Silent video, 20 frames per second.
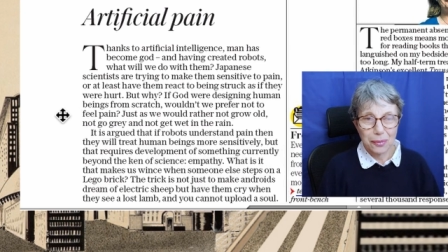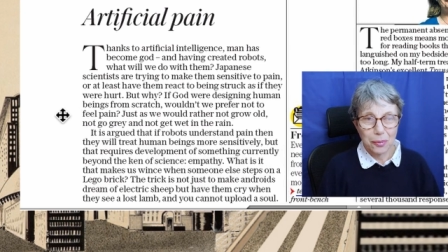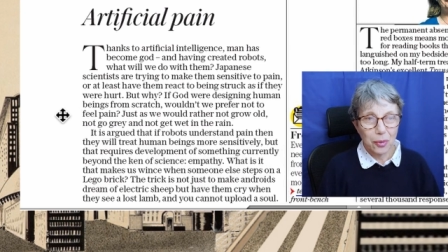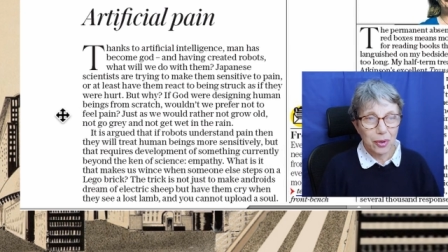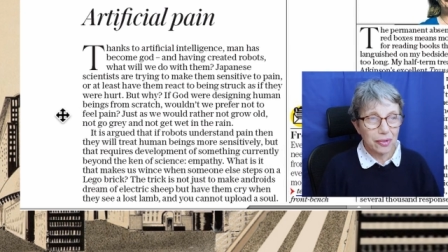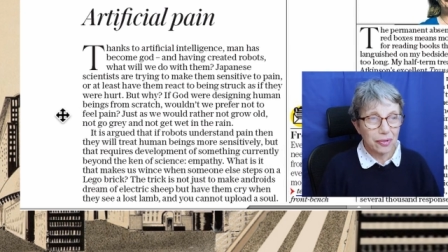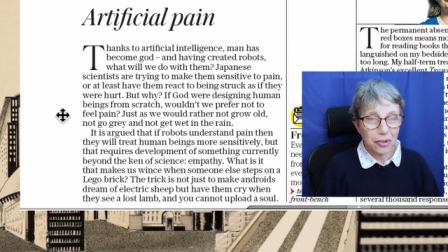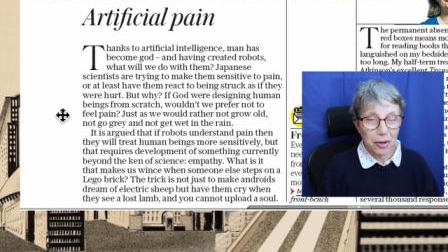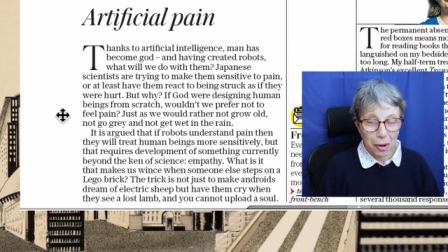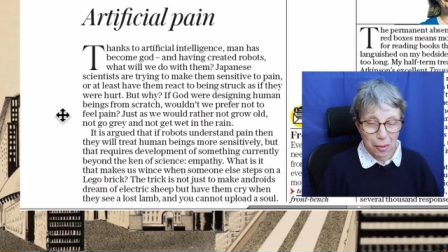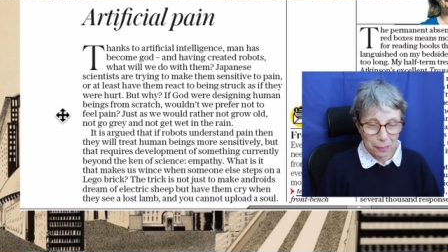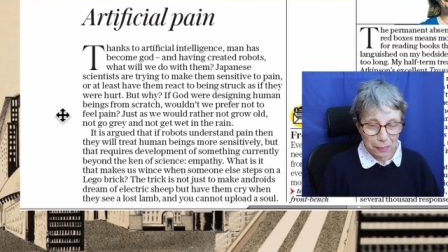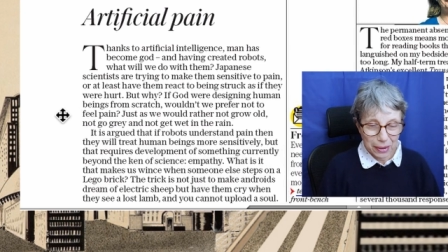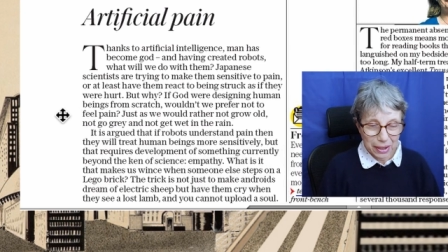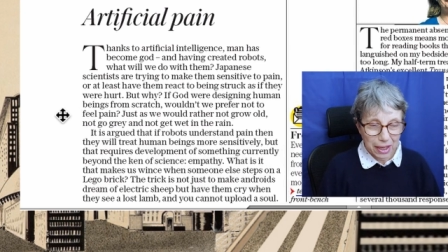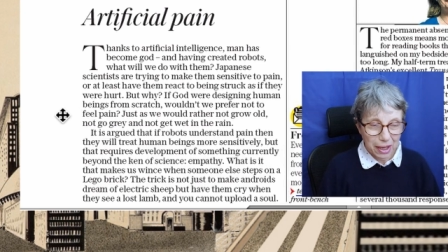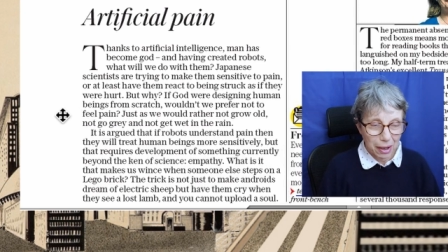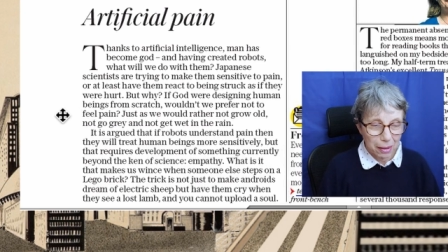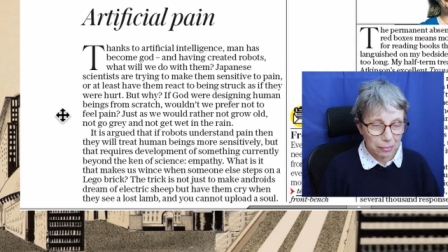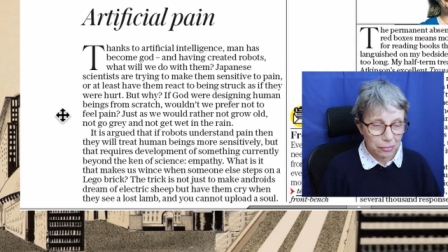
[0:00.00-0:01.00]
we've not
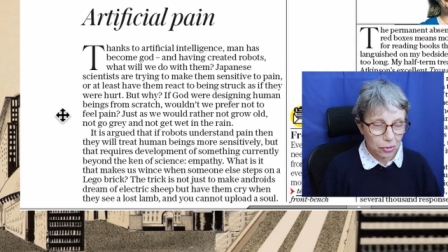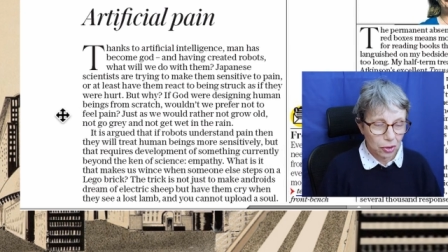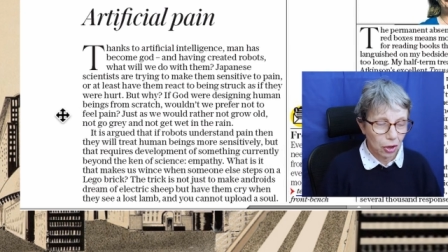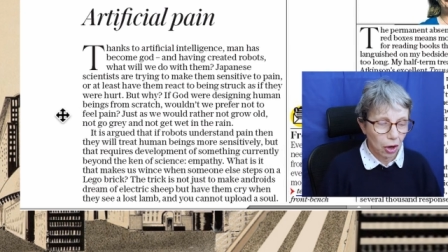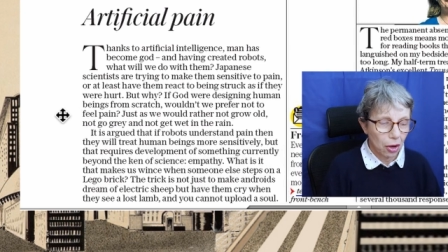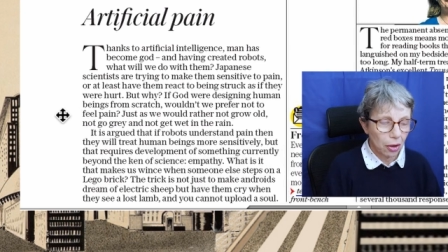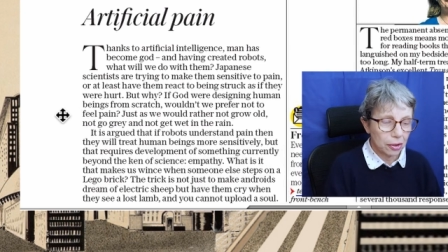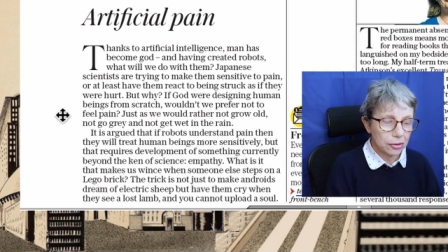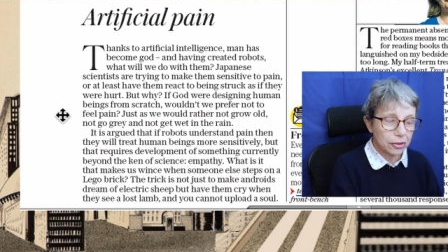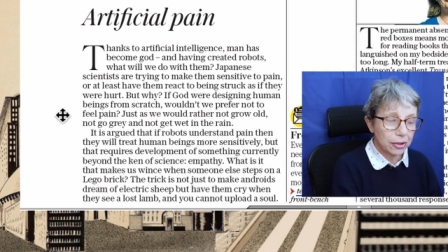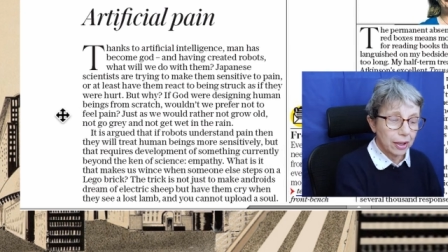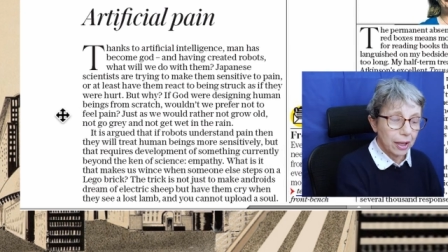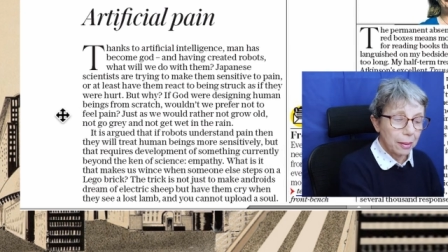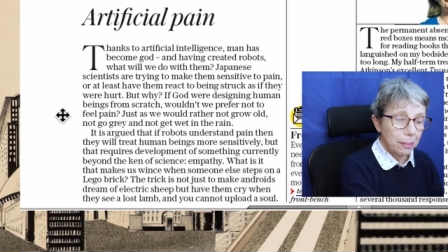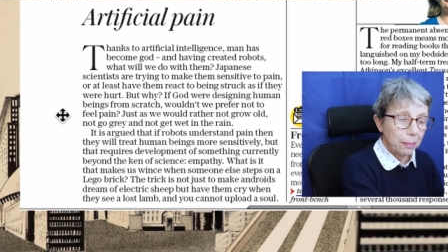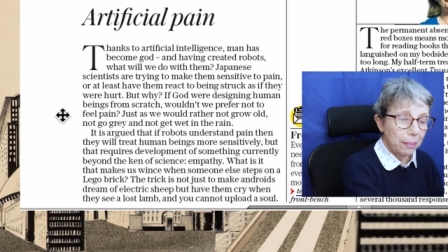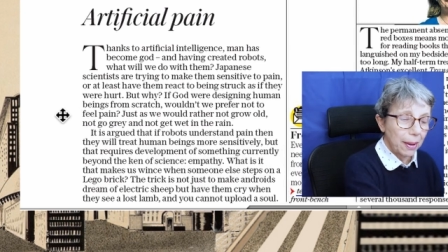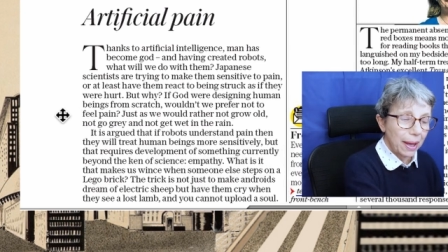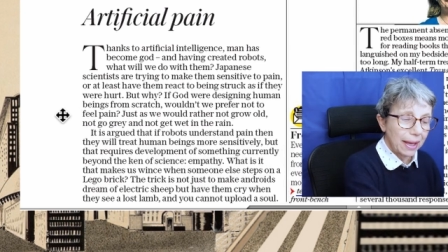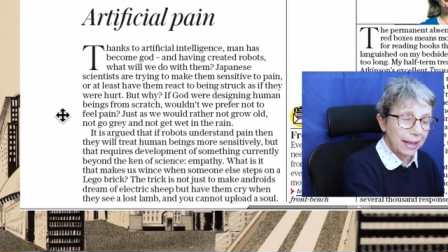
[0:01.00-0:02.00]
become God
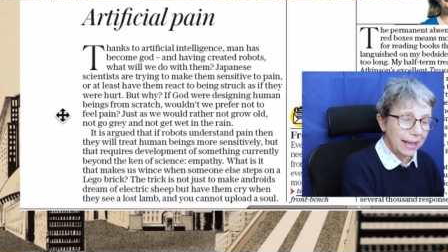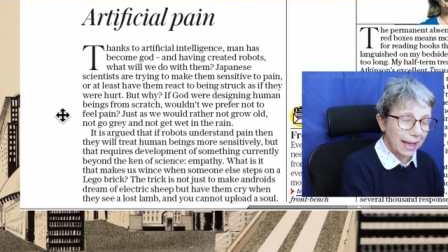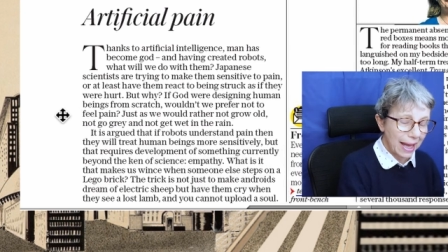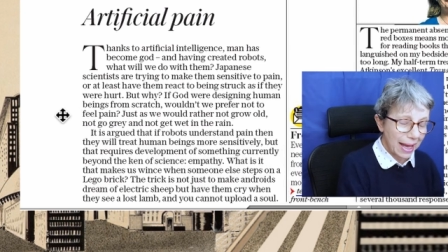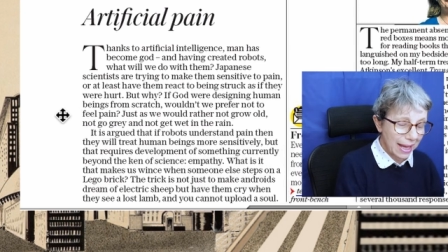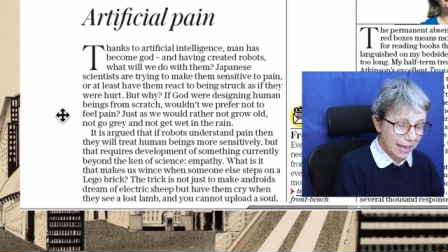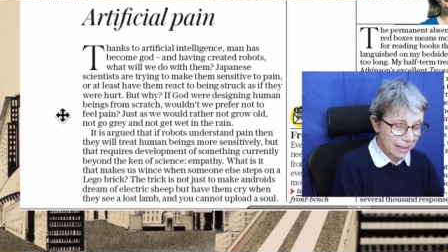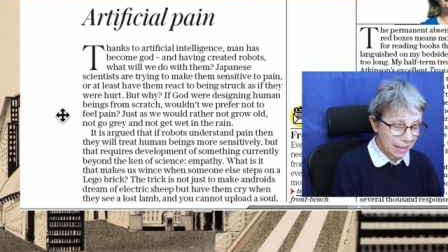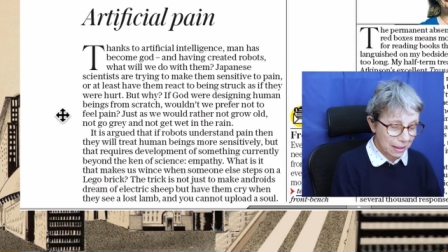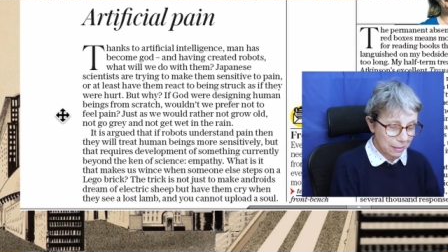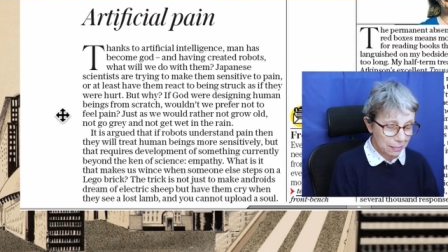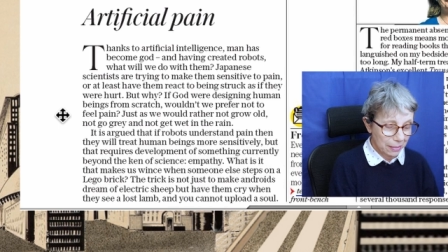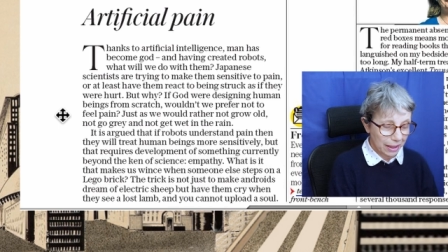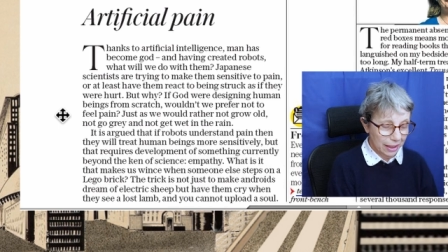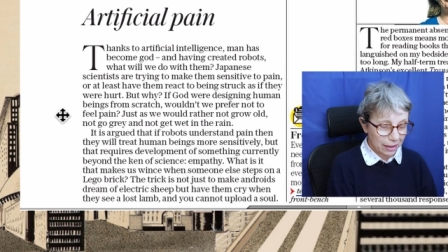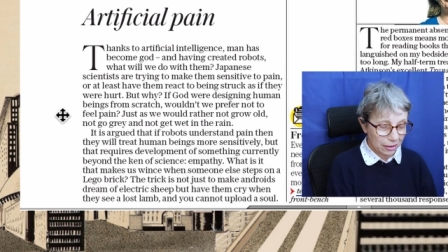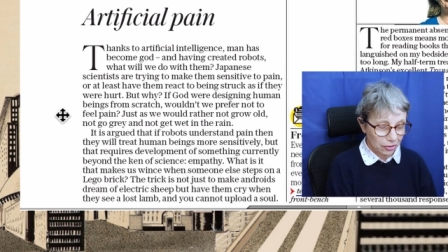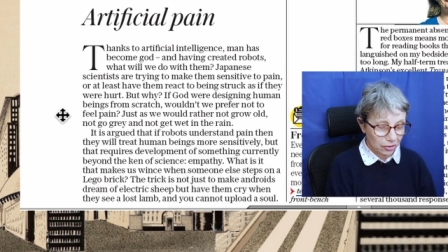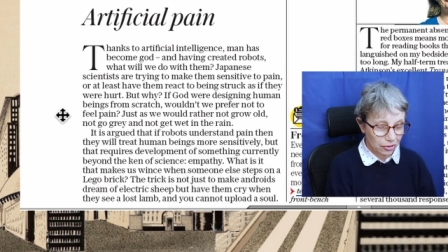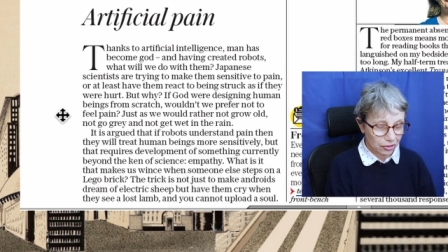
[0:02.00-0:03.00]
by any
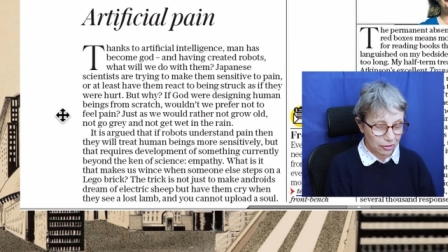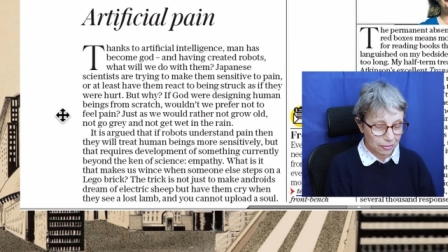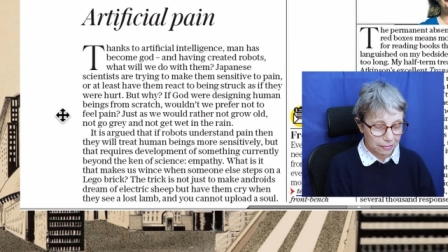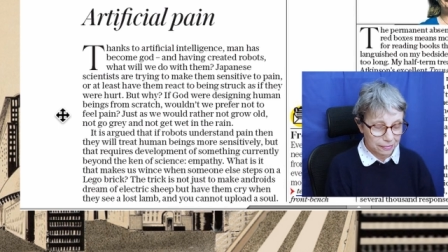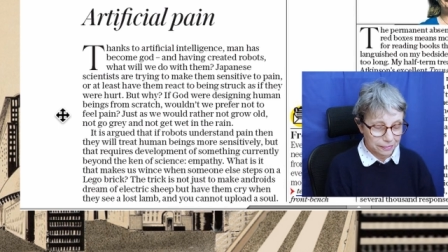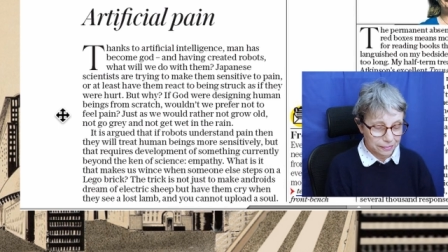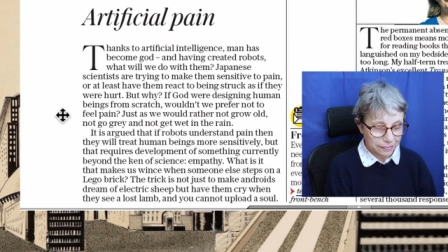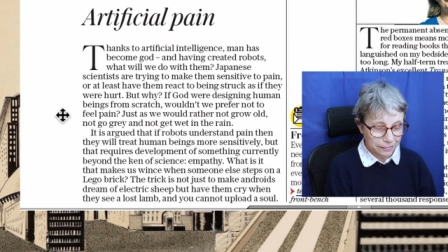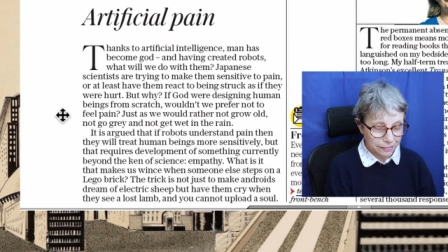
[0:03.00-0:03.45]
means.